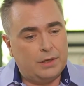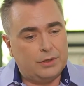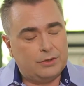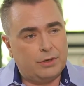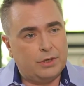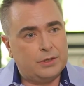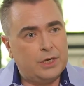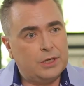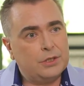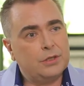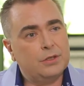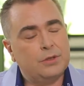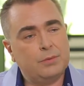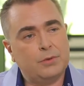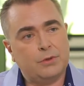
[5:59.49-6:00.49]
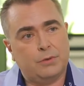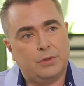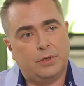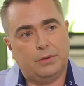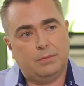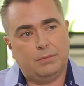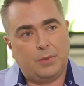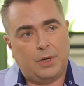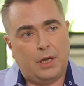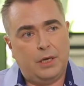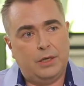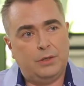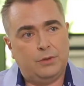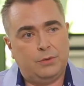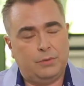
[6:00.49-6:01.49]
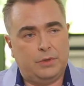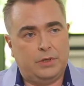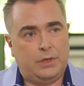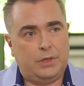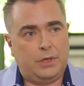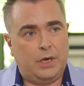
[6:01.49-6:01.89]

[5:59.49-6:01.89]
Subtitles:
transactions between players within